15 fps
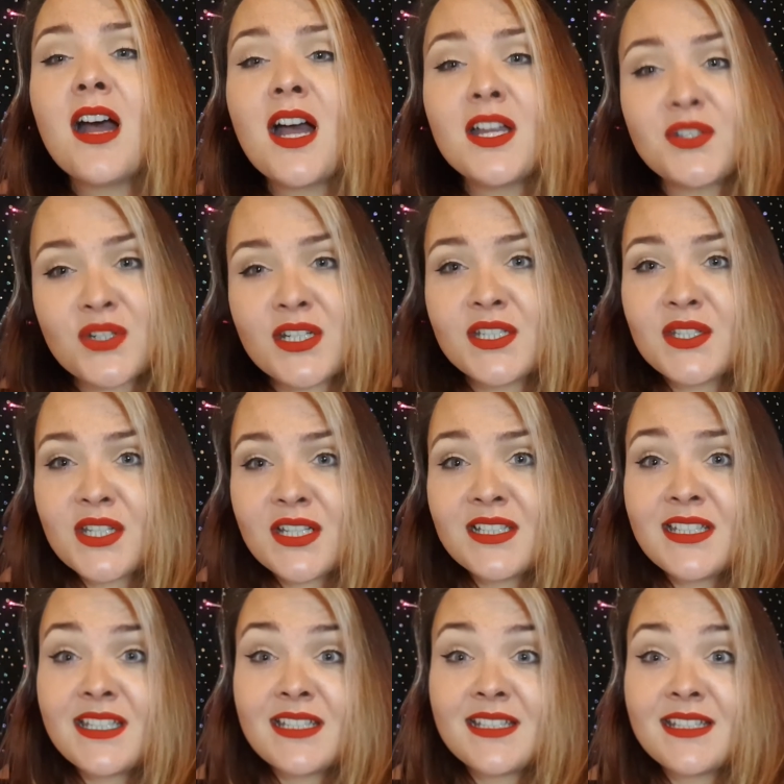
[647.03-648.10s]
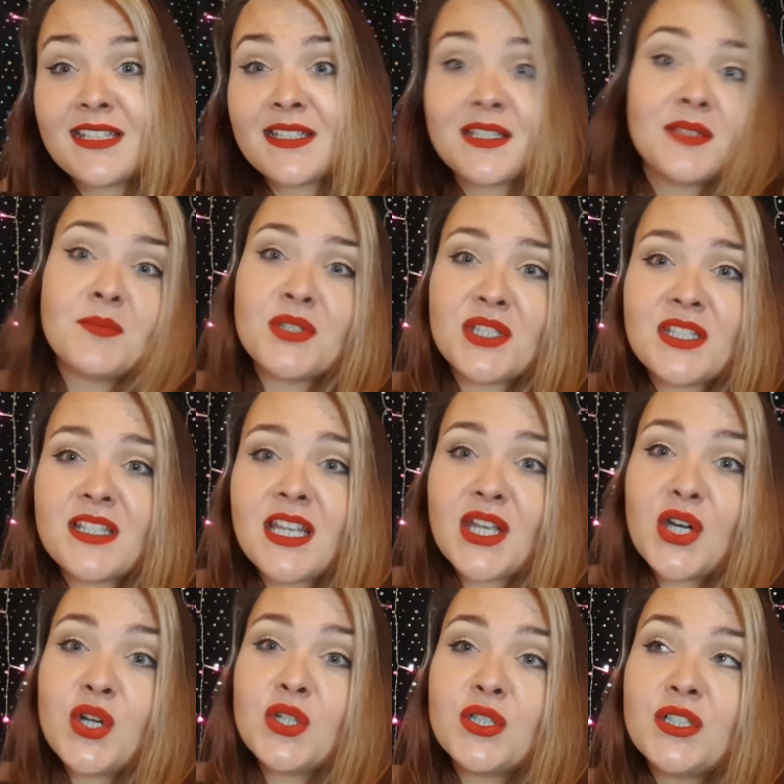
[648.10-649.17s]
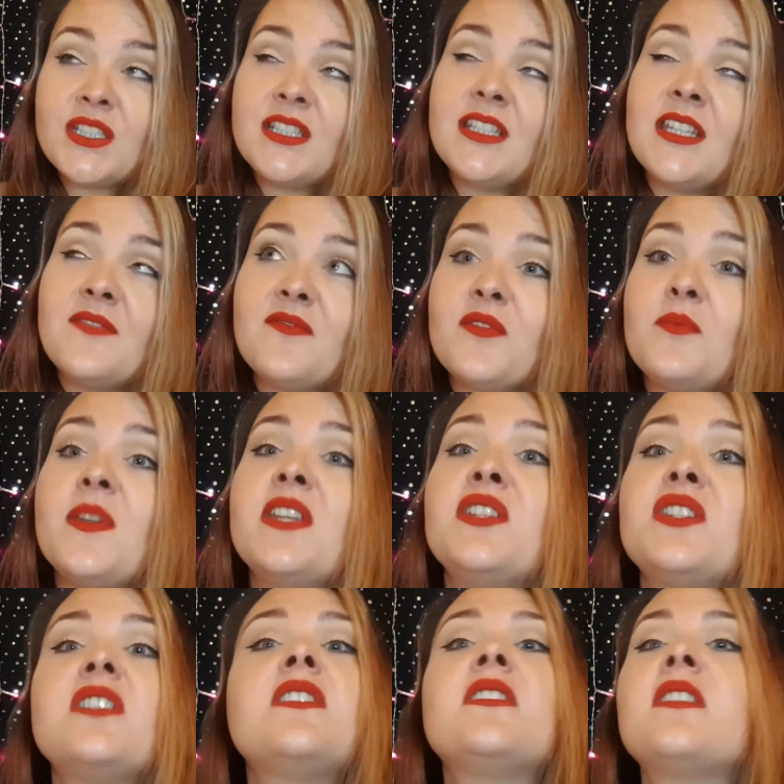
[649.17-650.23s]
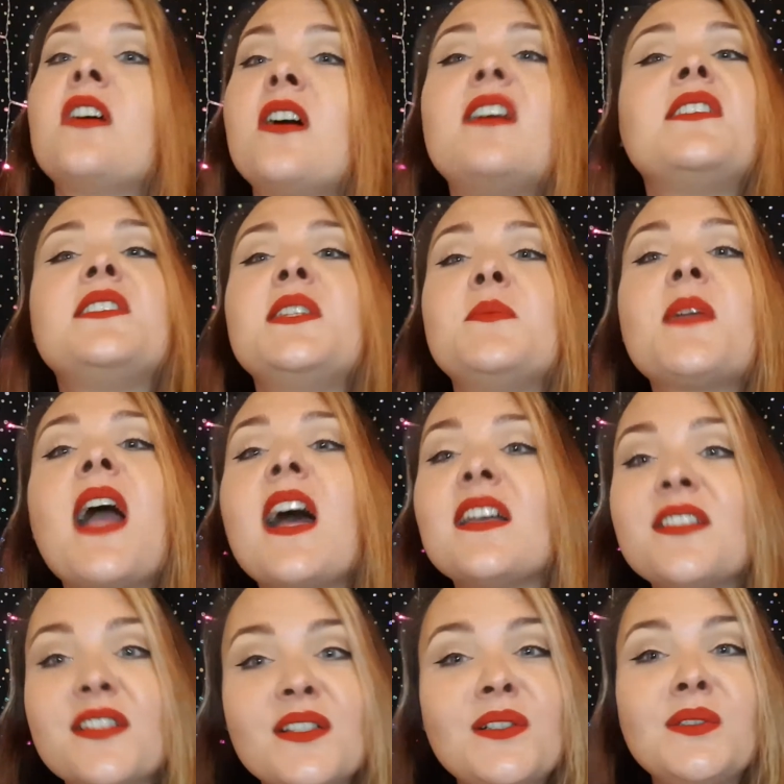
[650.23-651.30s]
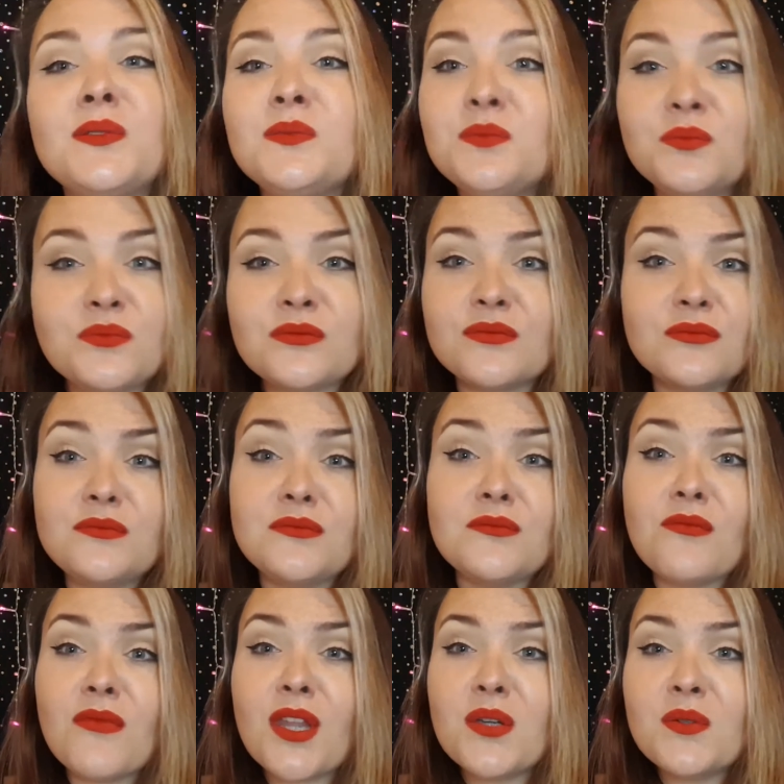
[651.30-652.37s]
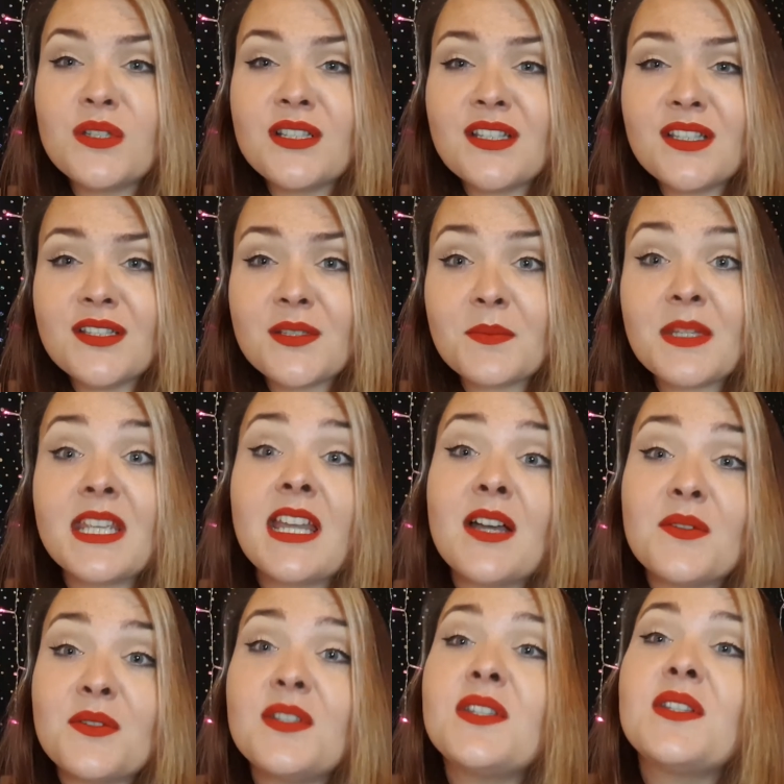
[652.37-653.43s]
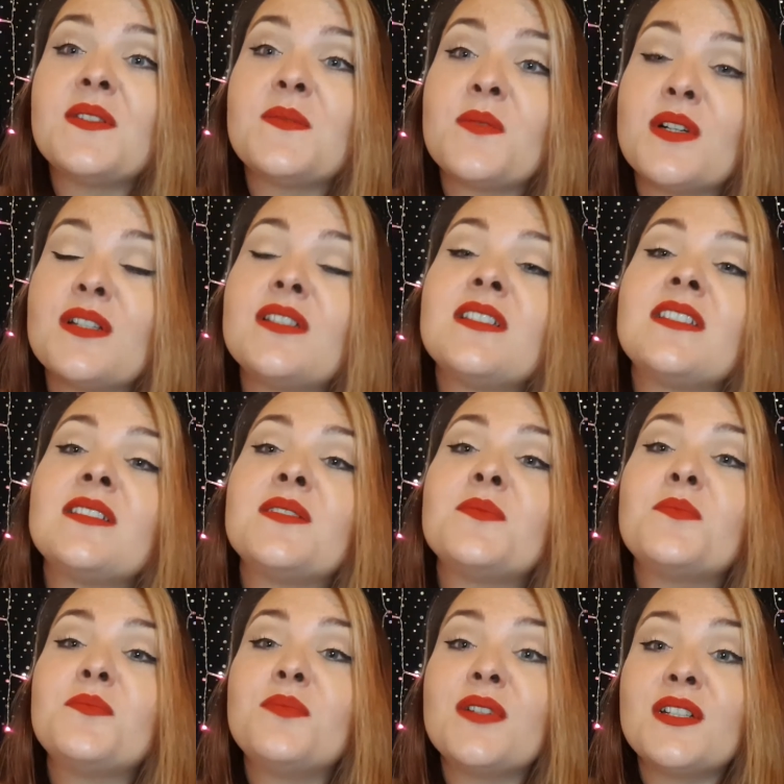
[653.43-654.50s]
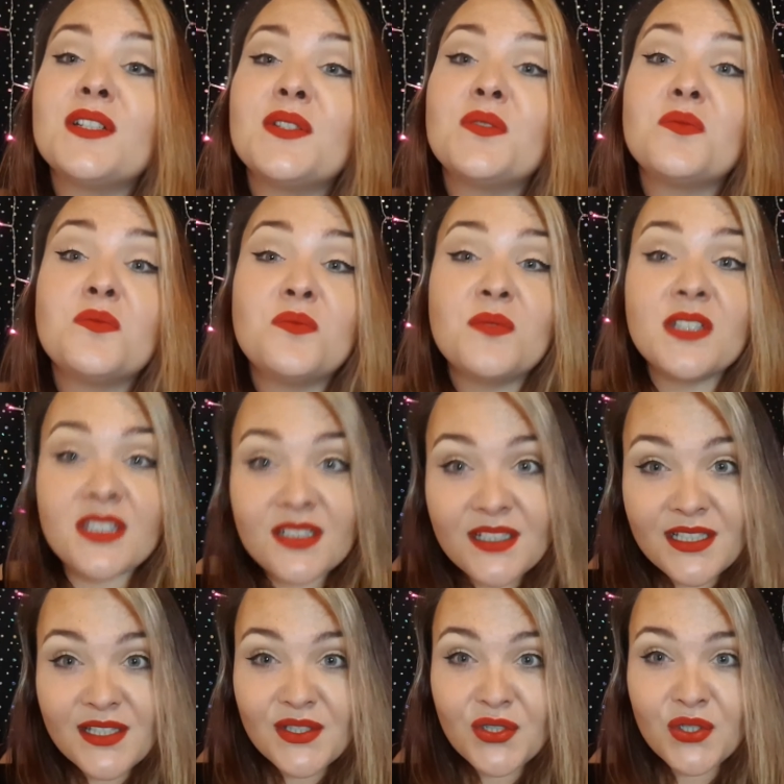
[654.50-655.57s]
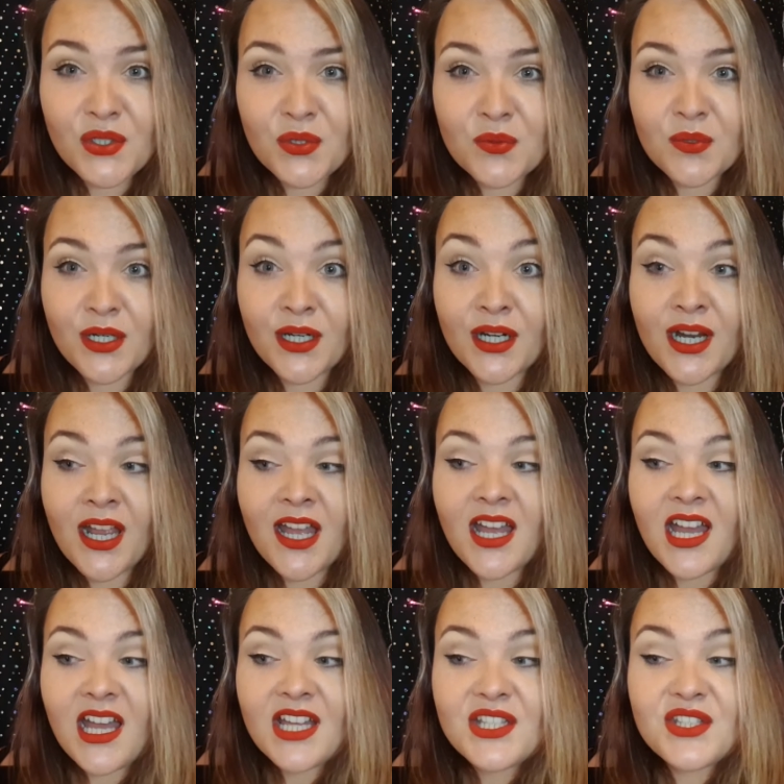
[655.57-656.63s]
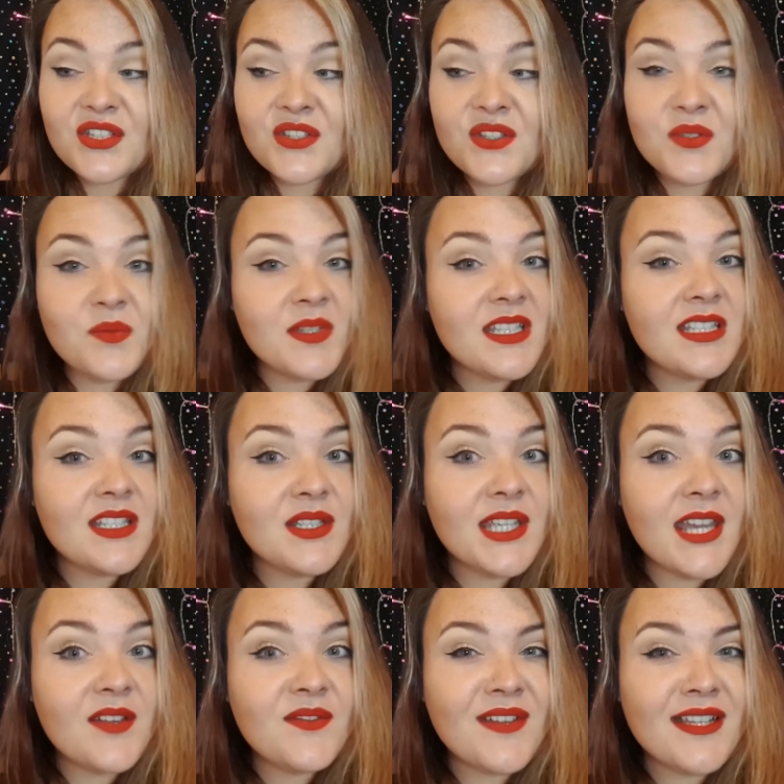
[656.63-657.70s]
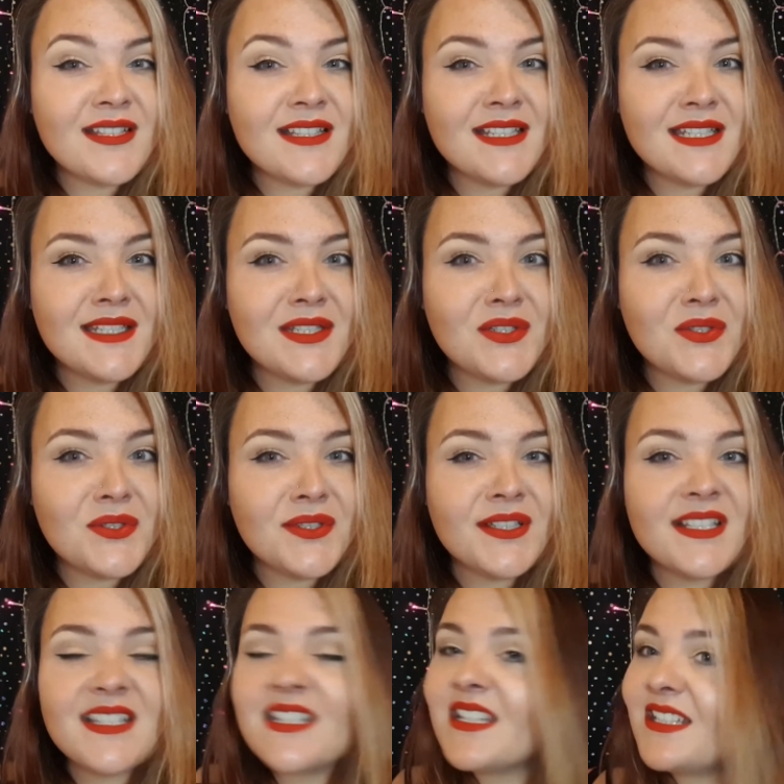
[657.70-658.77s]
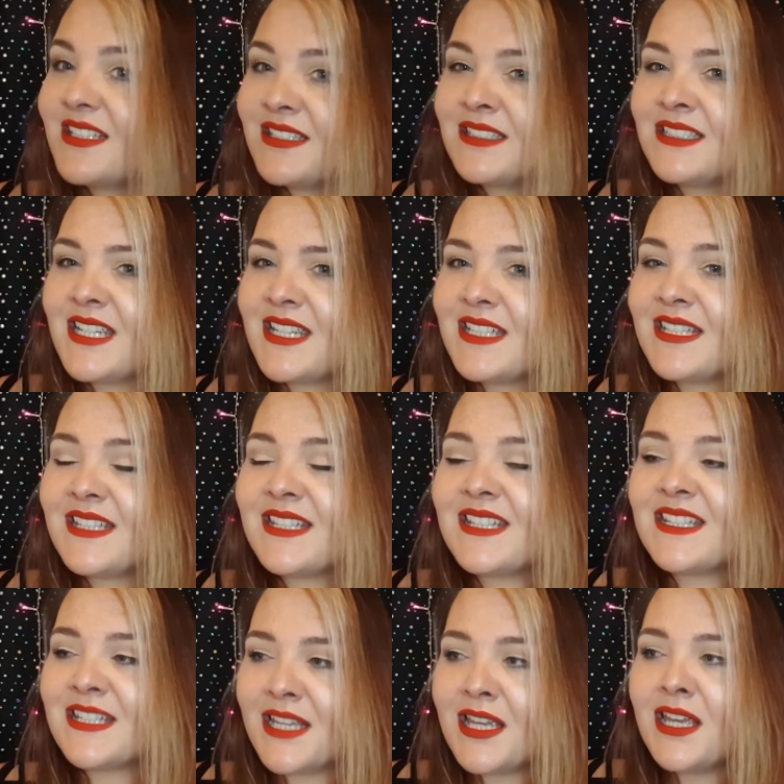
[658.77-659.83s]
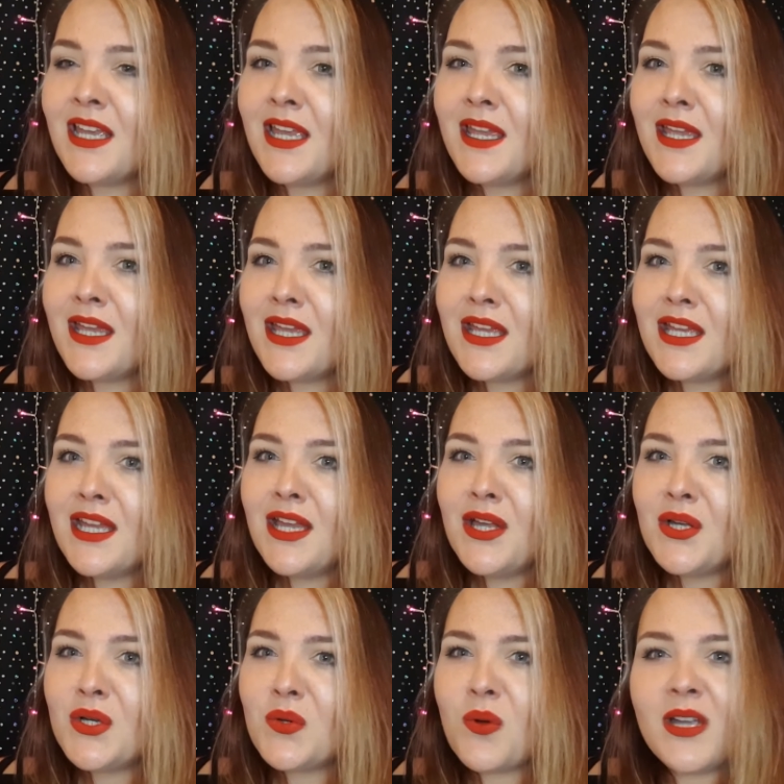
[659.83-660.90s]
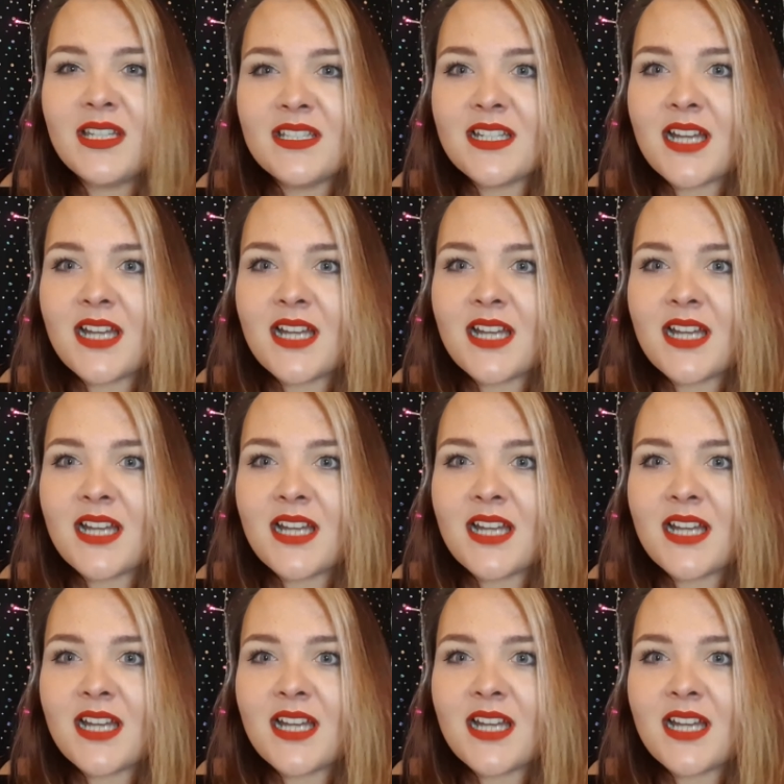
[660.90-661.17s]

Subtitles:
I tried to condense this as much as I could. The information on Leap Castle was something out of this world, but whether it's true or just a way to get fascinated tourists in, it's quite